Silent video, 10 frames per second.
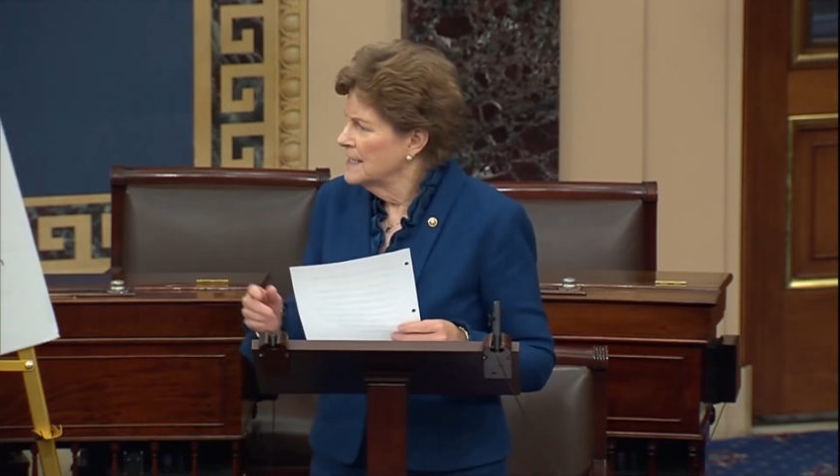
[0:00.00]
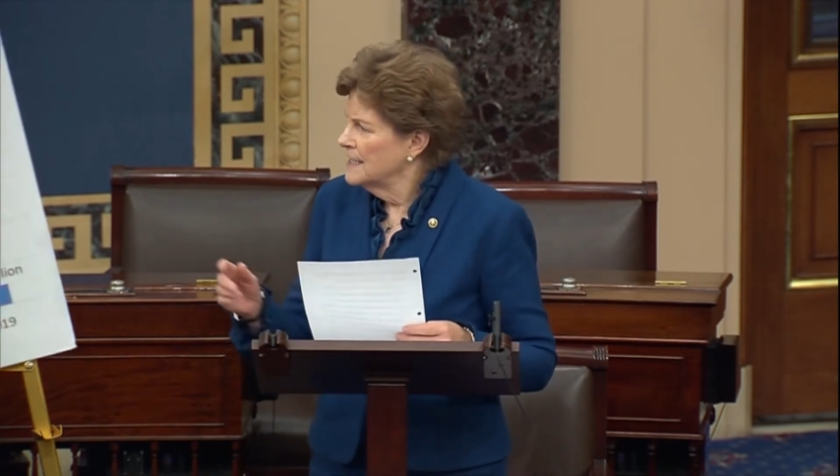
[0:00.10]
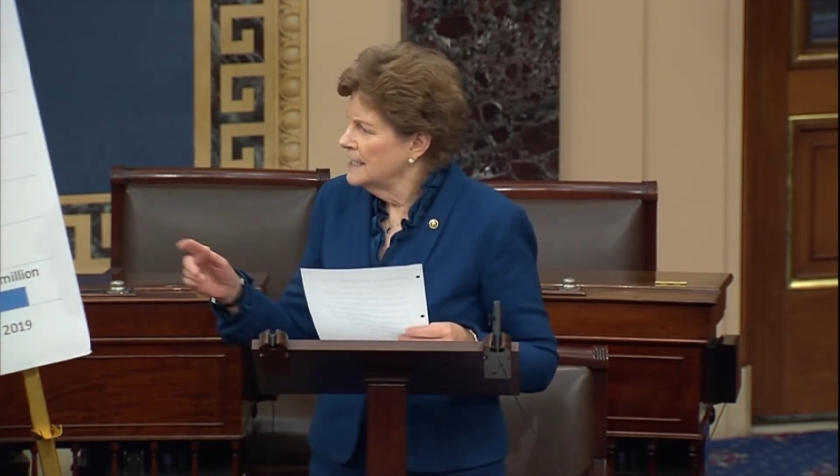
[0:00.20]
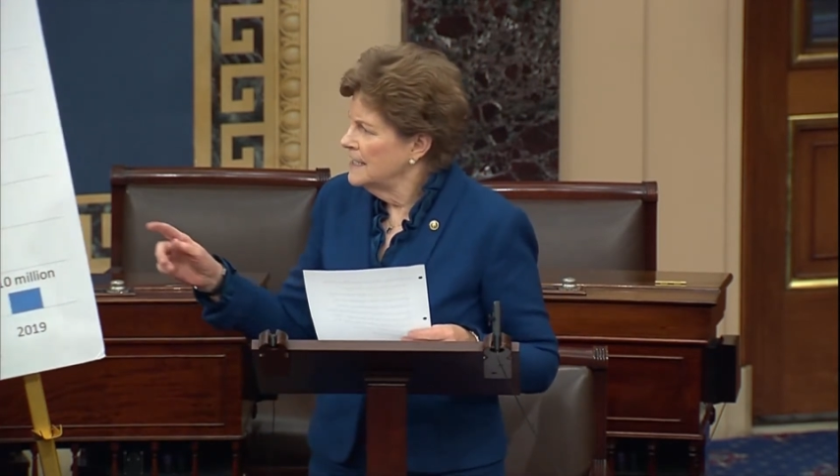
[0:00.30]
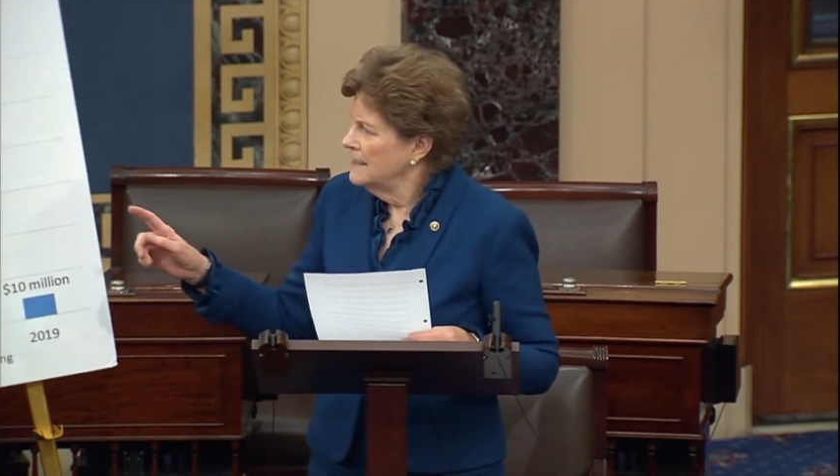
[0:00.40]

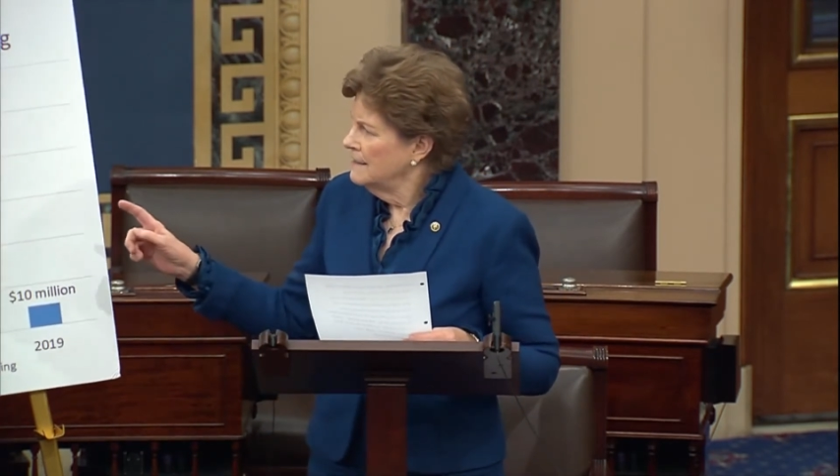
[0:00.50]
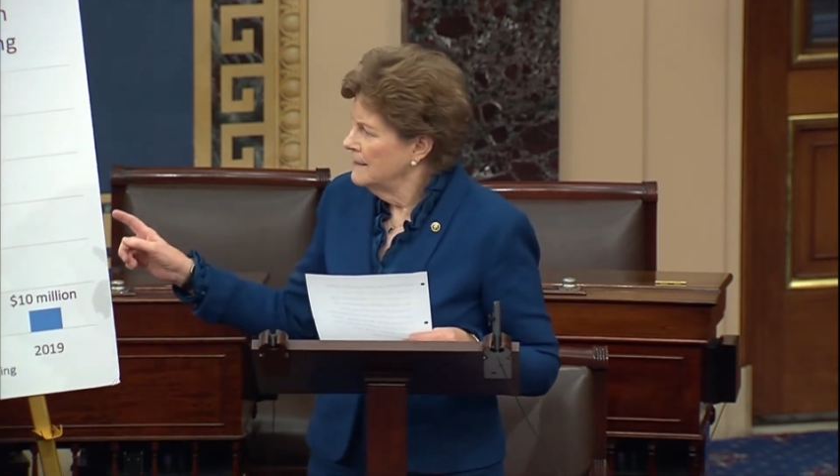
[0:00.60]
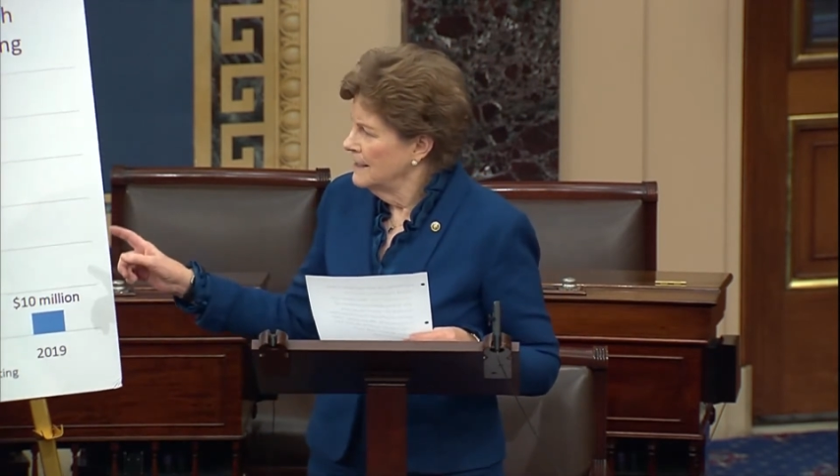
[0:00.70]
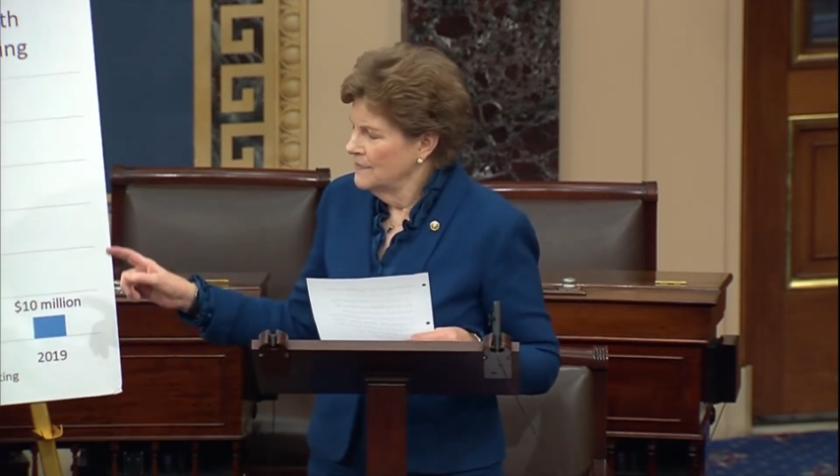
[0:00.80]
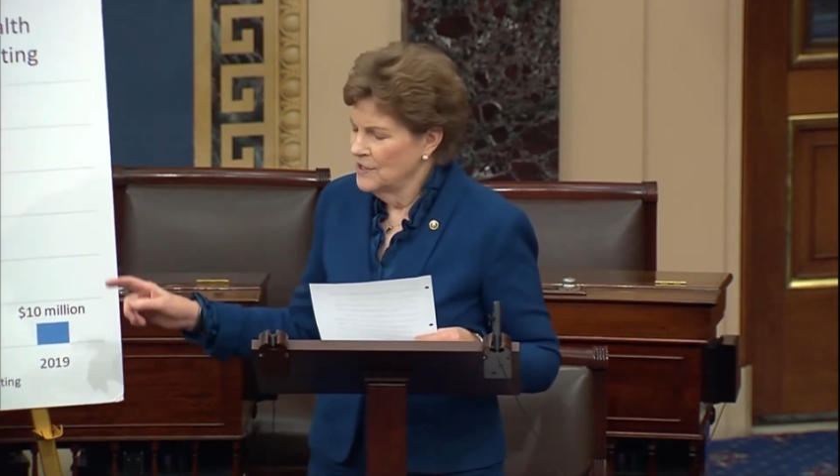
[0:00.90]
see
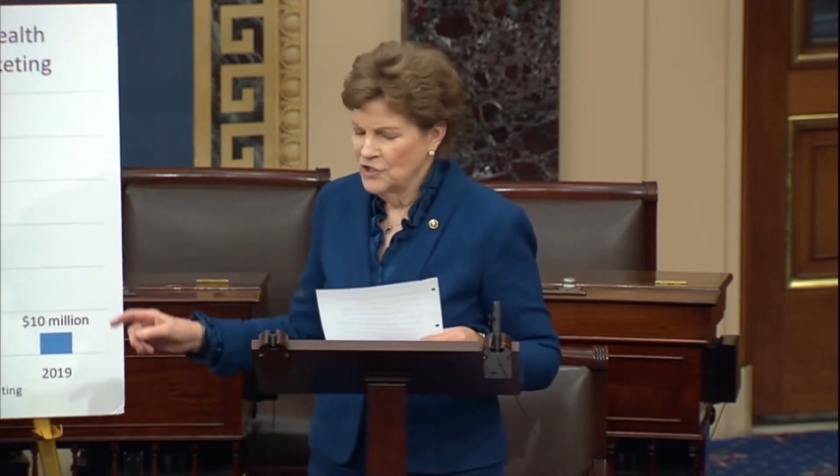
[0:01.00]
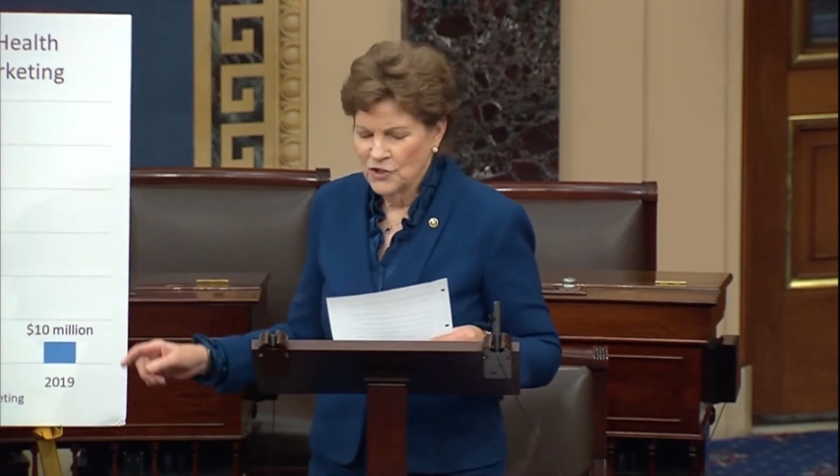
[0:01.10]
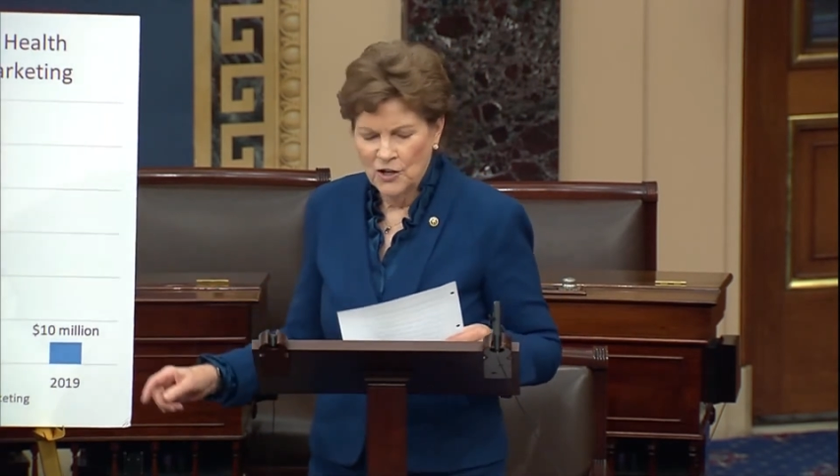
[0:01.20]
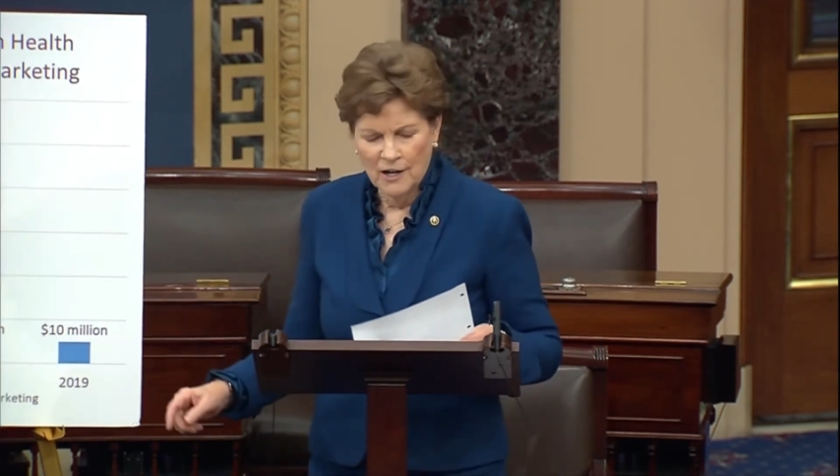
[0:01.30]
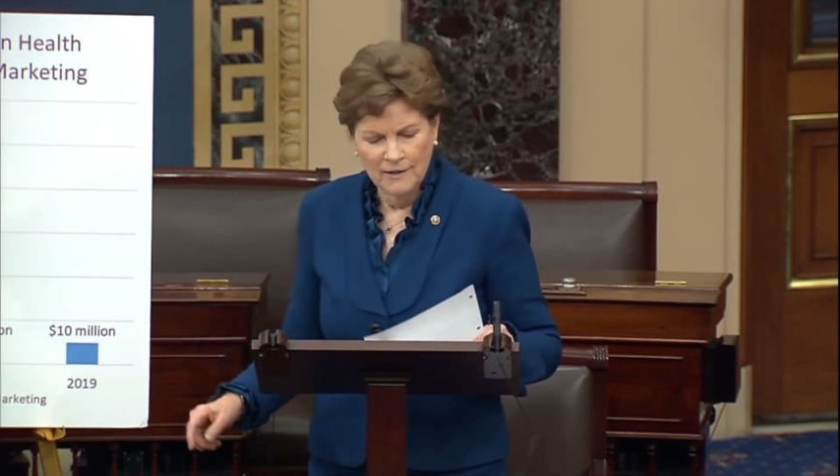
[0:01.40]
in this
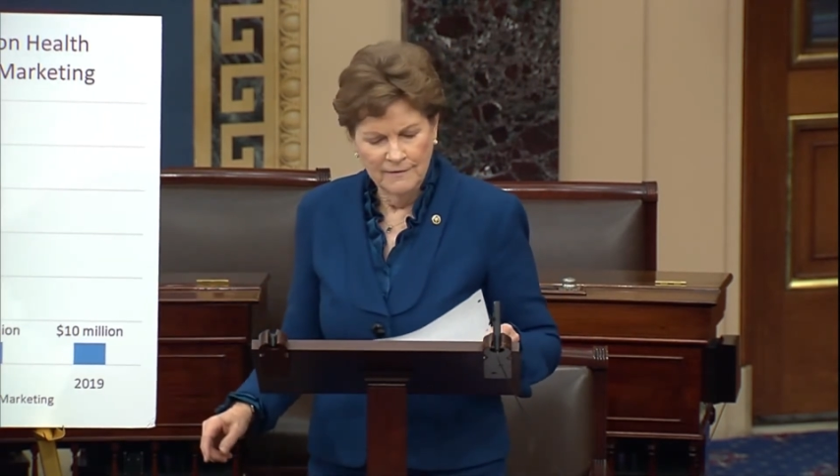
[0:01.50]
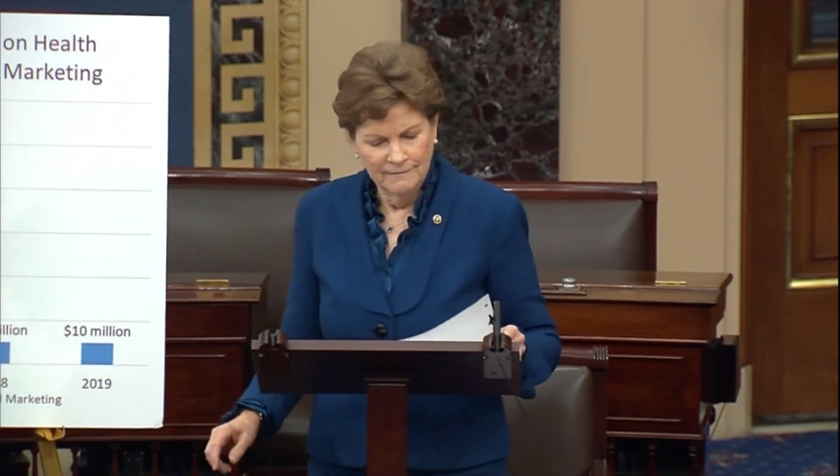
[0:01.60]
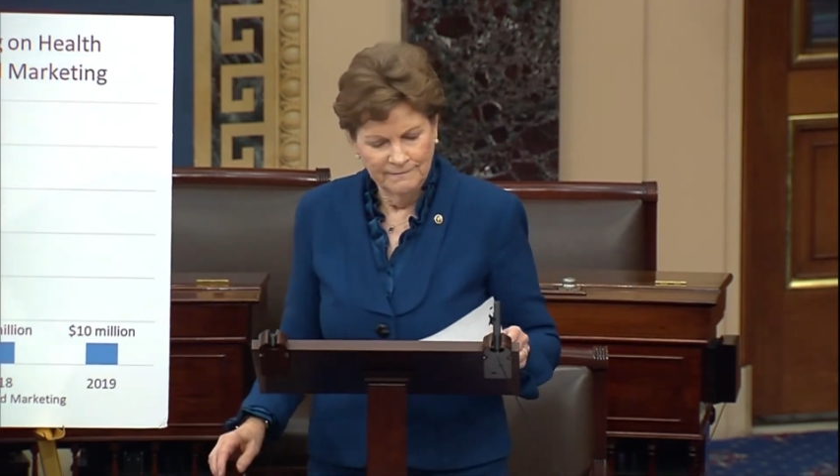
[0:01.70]
chart,